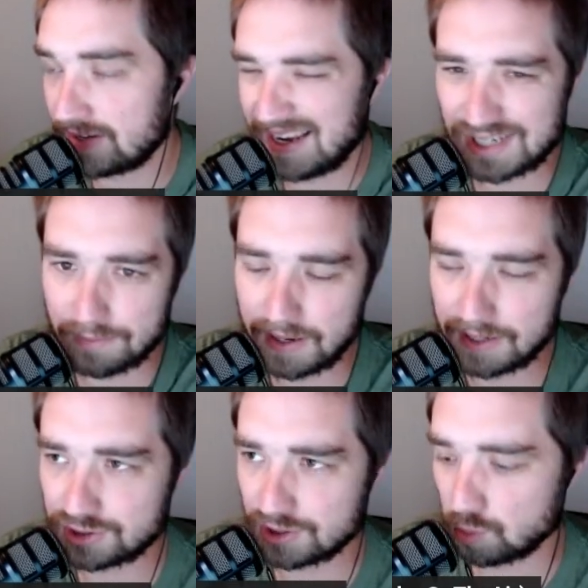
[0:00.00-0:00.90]
And then, as I
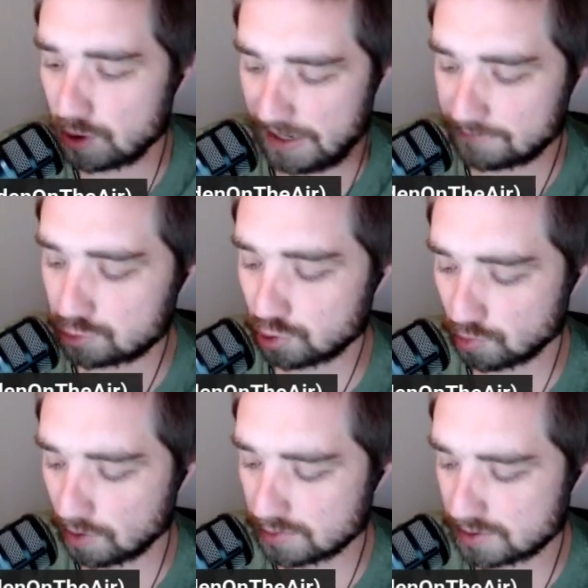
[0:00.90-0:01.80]
mentioned, we're going to have Drew
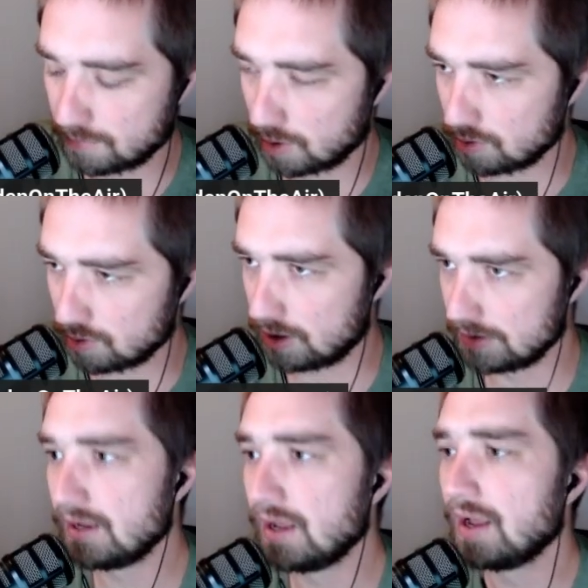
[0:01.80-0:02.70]
Rosenberg
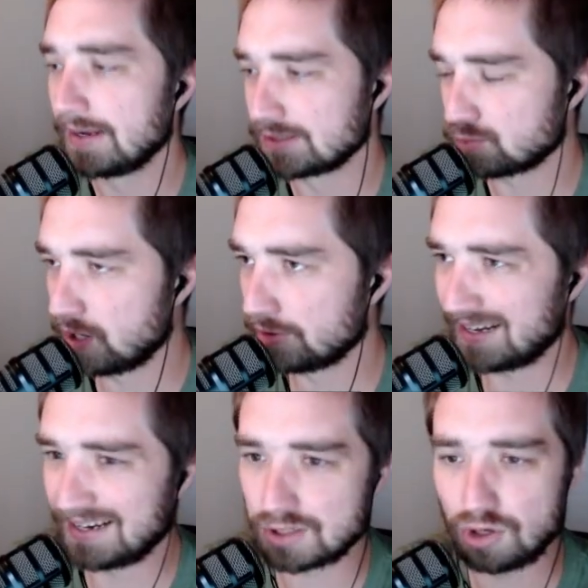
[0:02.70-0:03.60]
on as well to
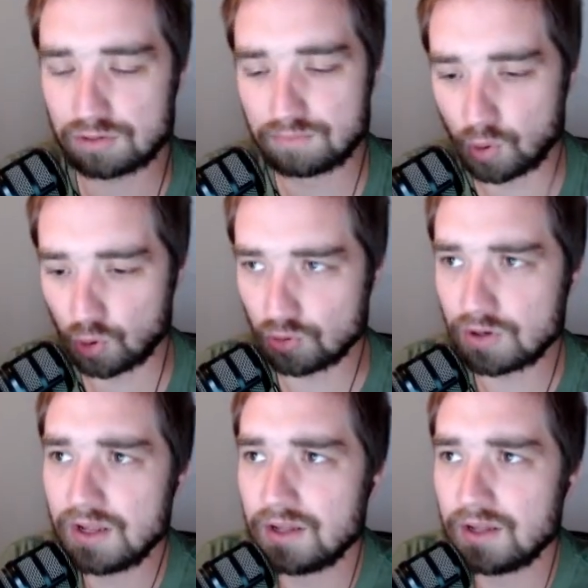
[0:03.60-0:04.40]
kind of talk more